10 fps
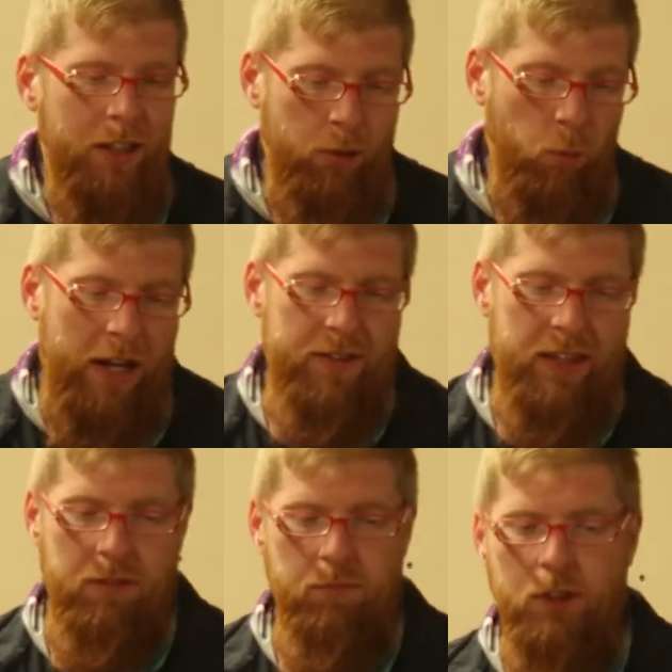in a way
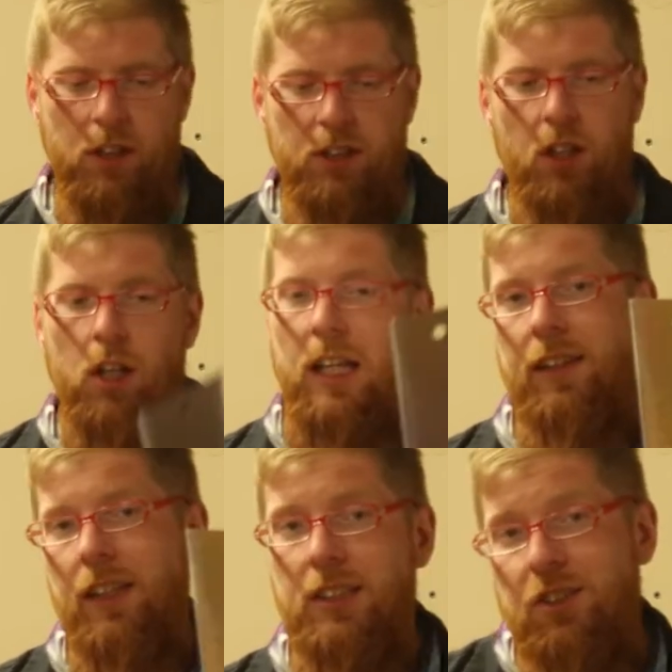that a saw
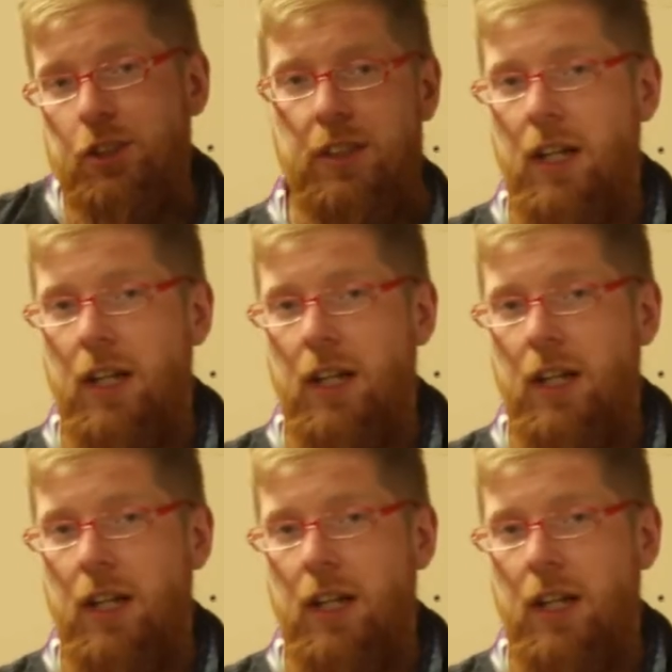like this just